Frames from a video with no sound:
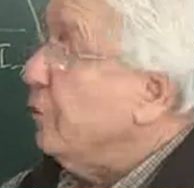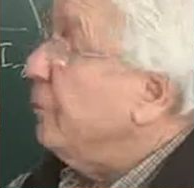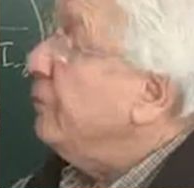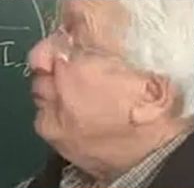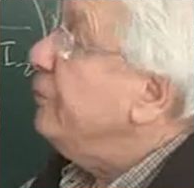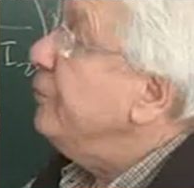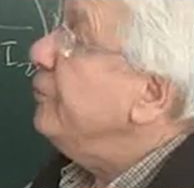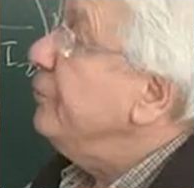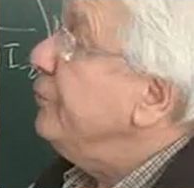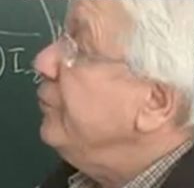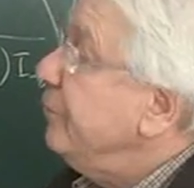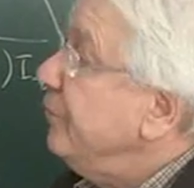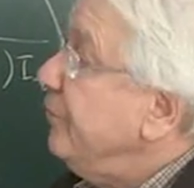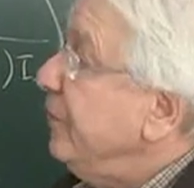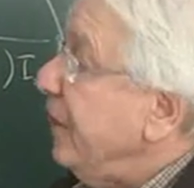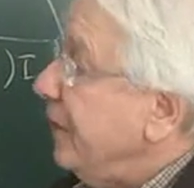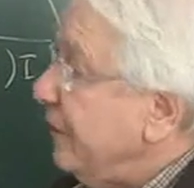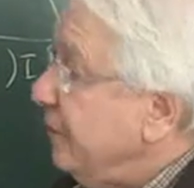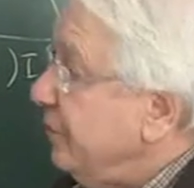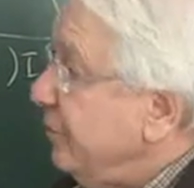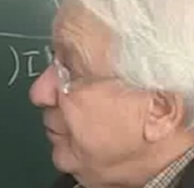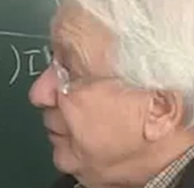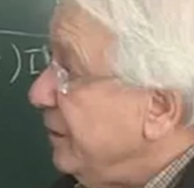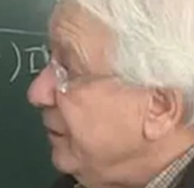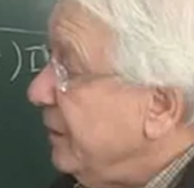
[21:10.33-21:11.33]
of
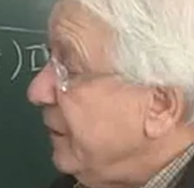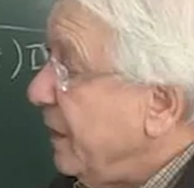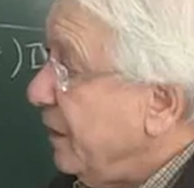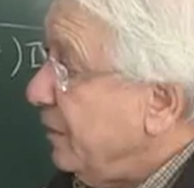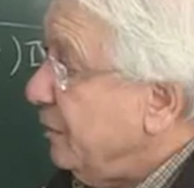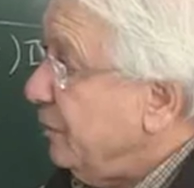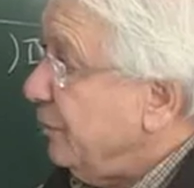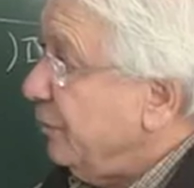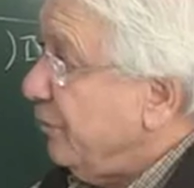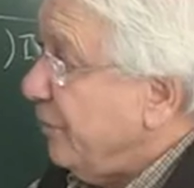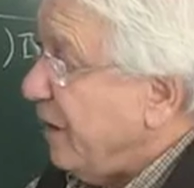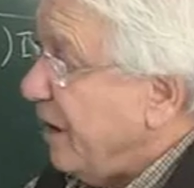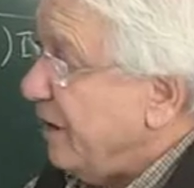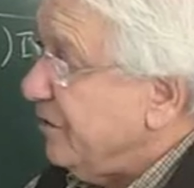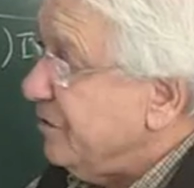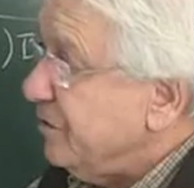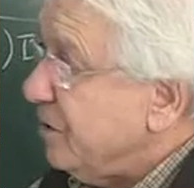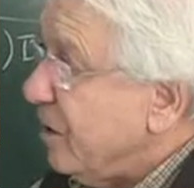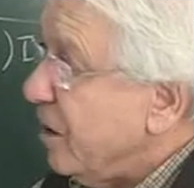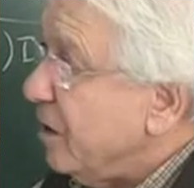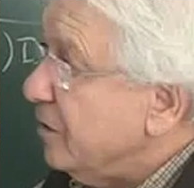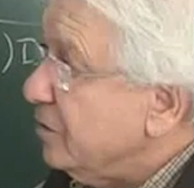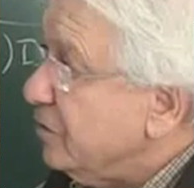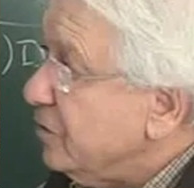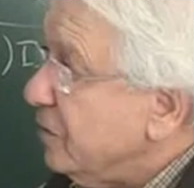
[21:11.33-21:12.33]
factoring that fast
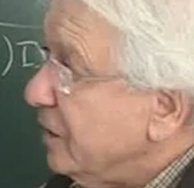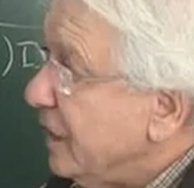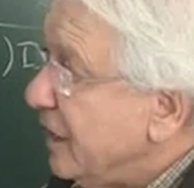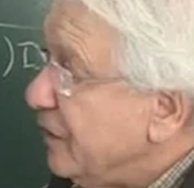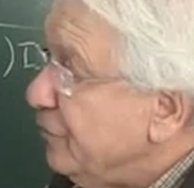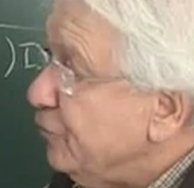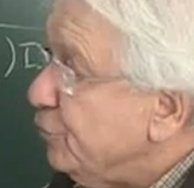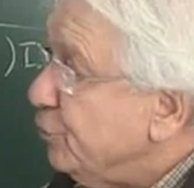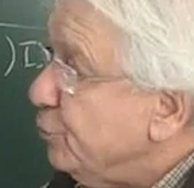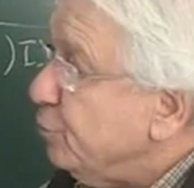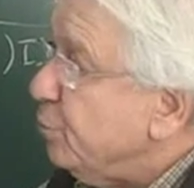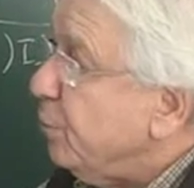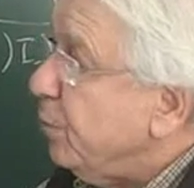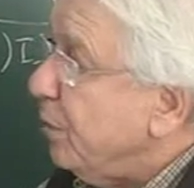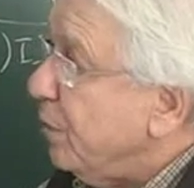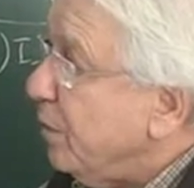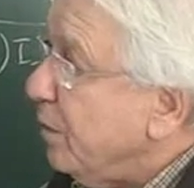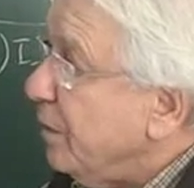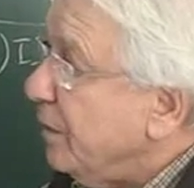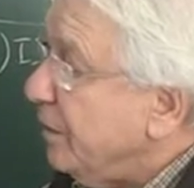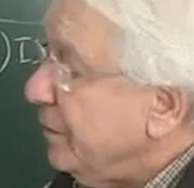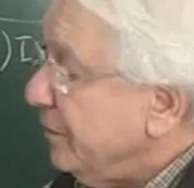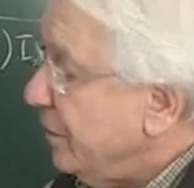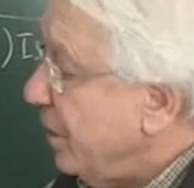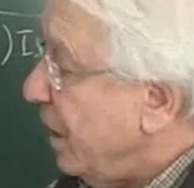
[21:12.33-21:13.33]
oscillation
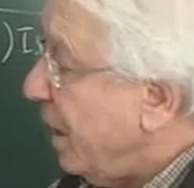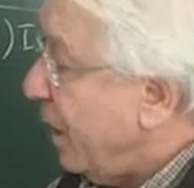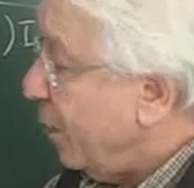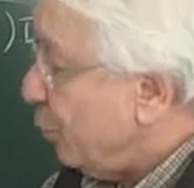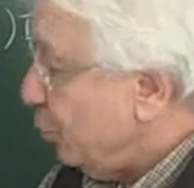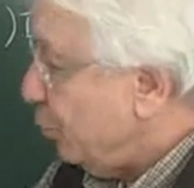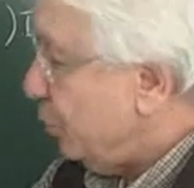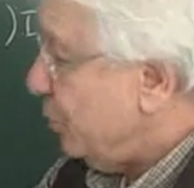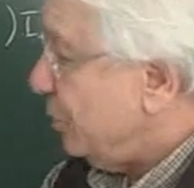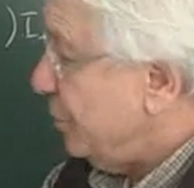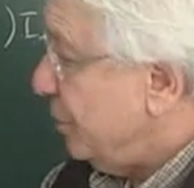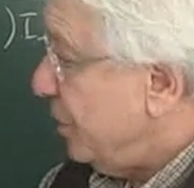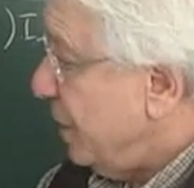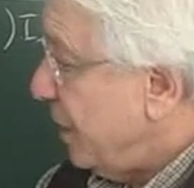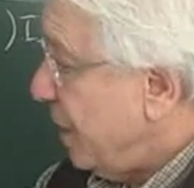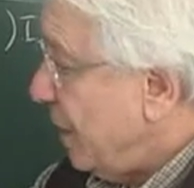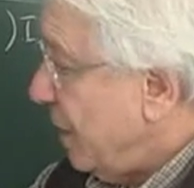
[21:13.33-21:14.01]
part out.